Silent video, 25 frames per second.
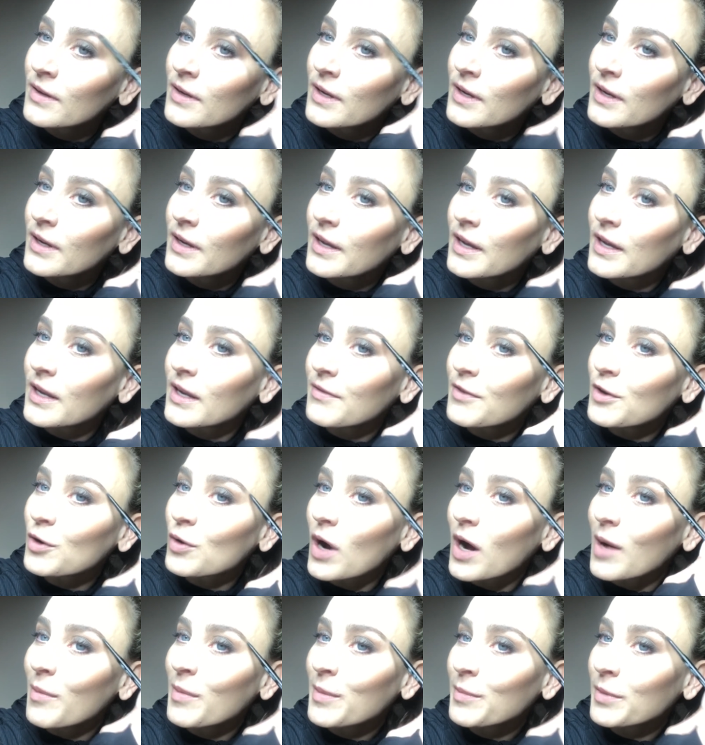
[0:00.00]
And if you
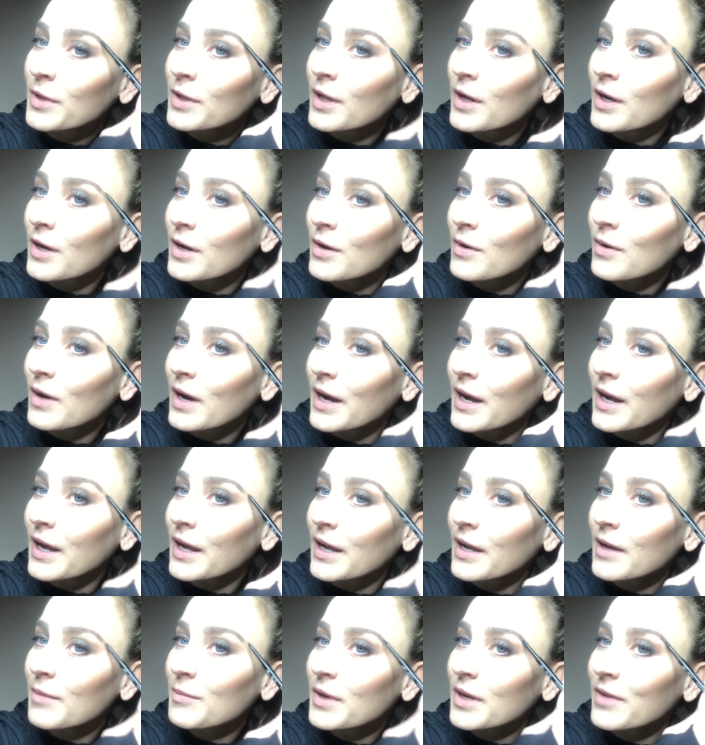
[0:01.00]
comment below, I
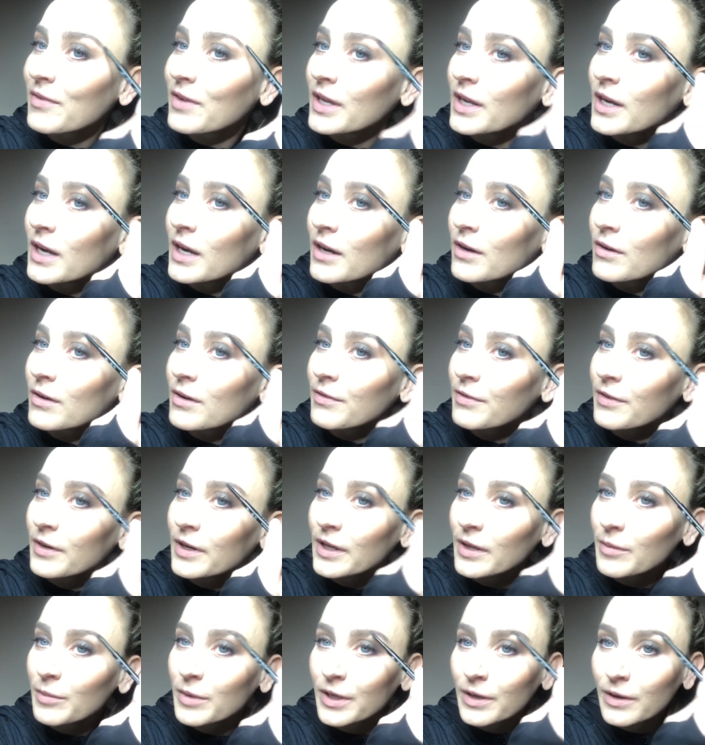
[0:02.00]
am giving out a
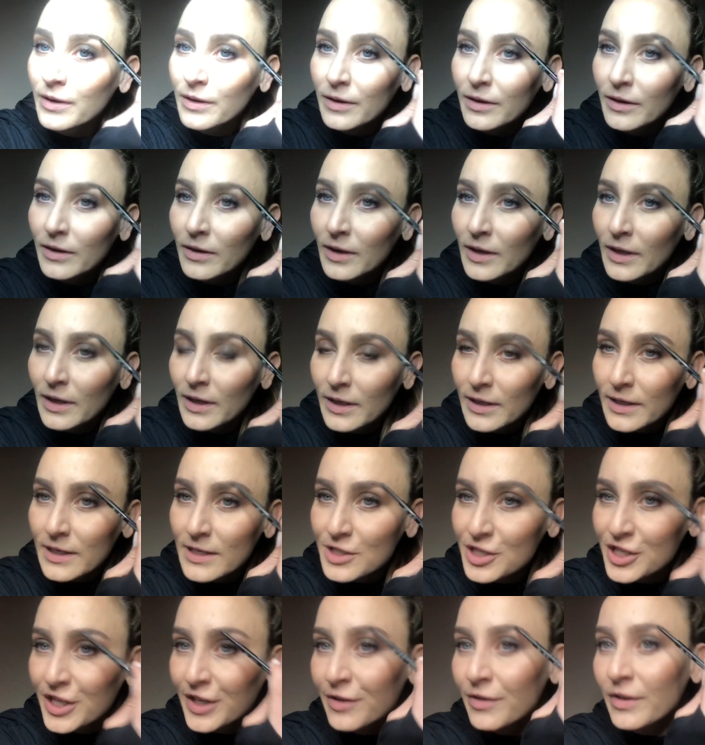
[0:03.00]
freebie, because
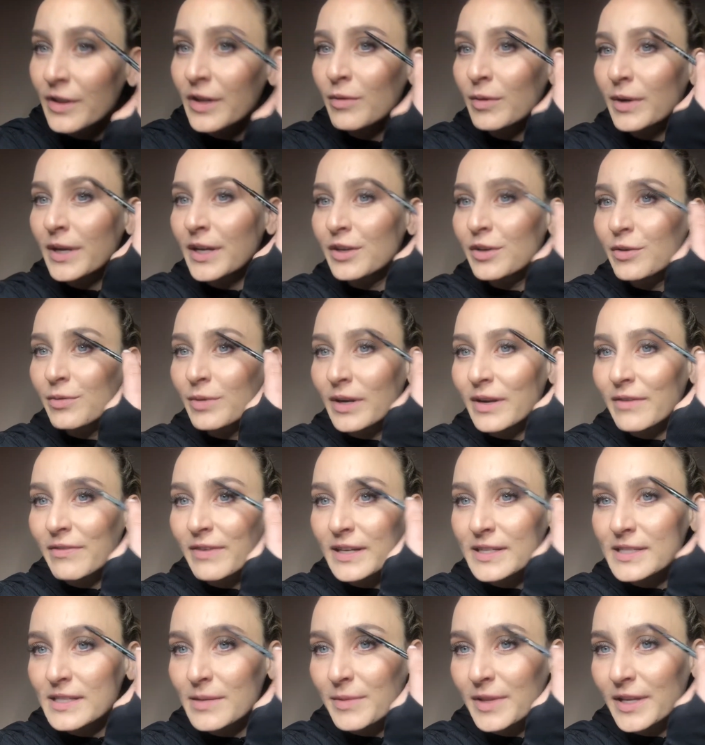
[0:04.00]
generally what I do when I
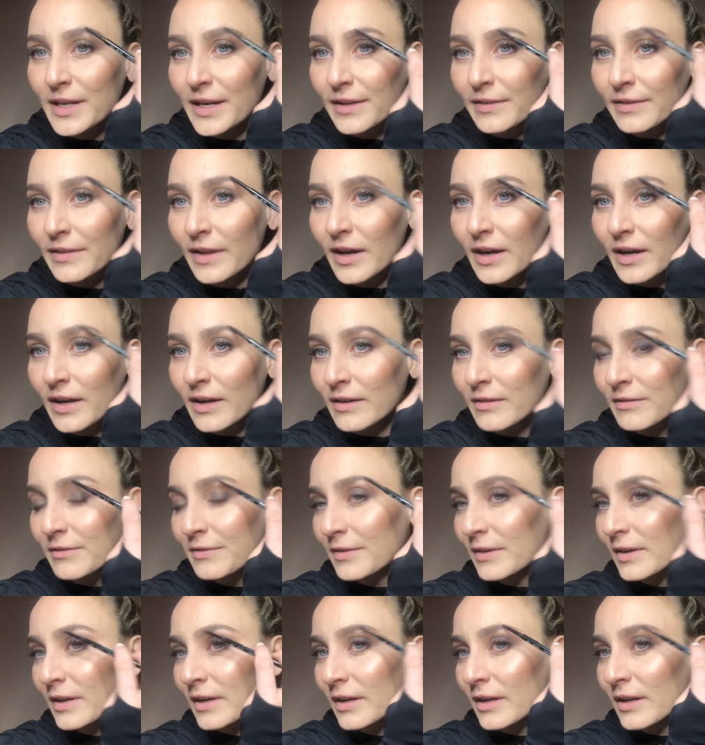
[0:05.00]
find something I love,
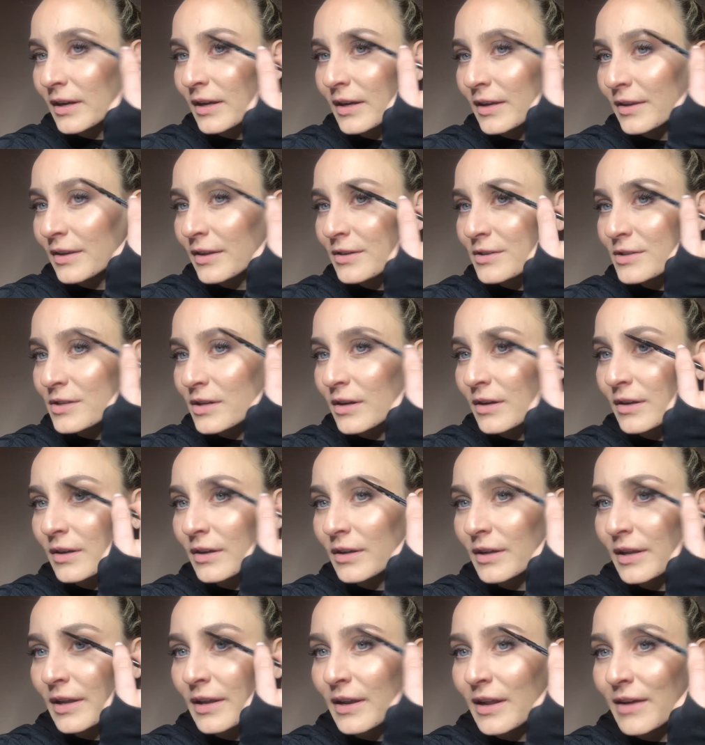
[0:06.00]
there's
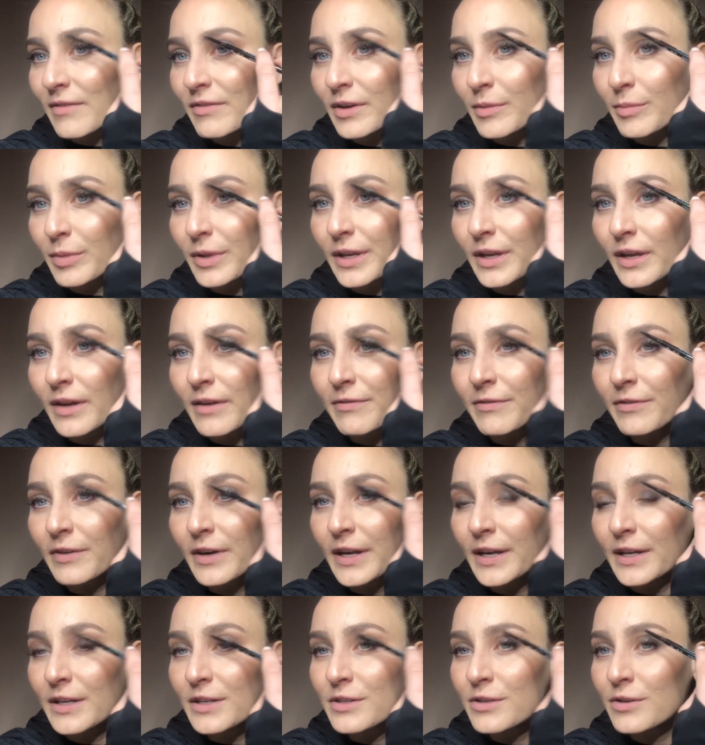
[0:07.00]
inevitably a
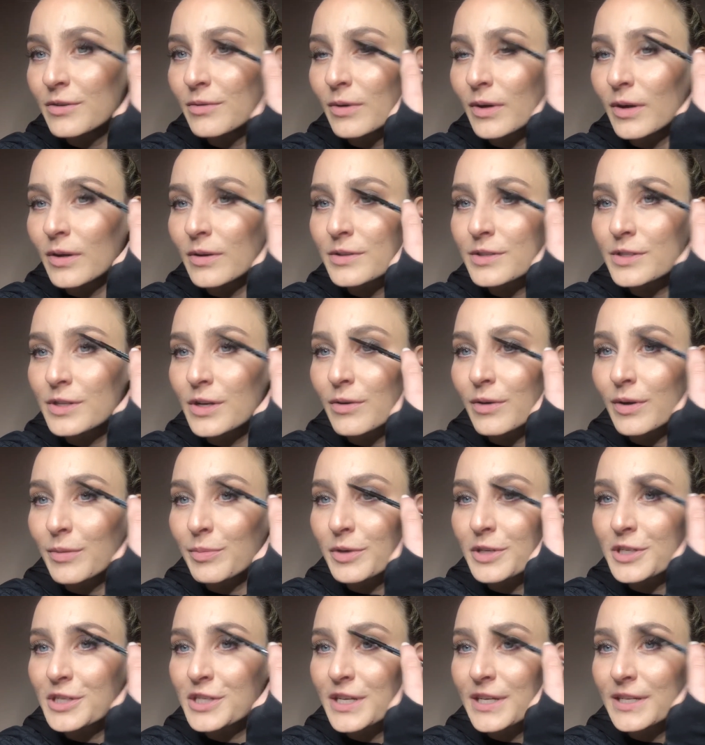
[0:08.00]
friend who also
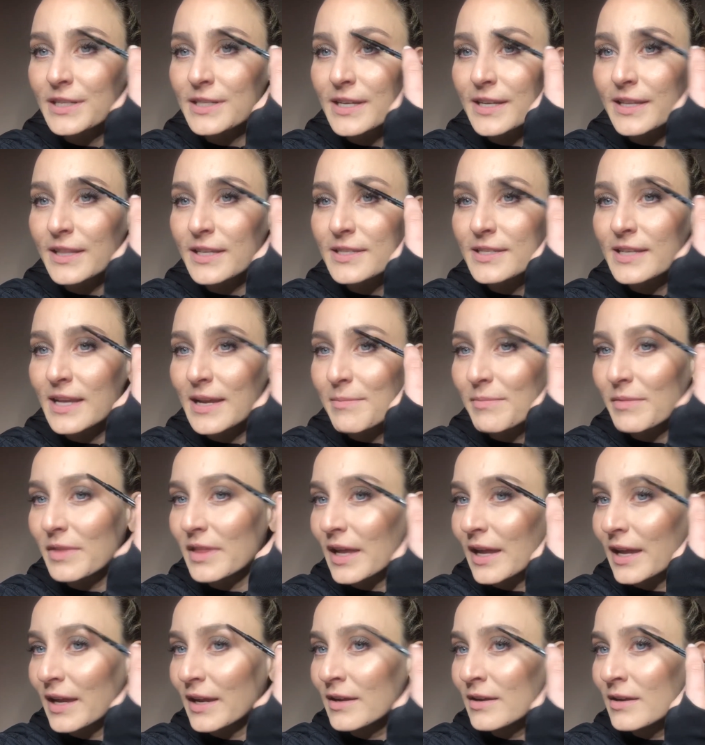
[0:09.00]
appreciates like the same thing.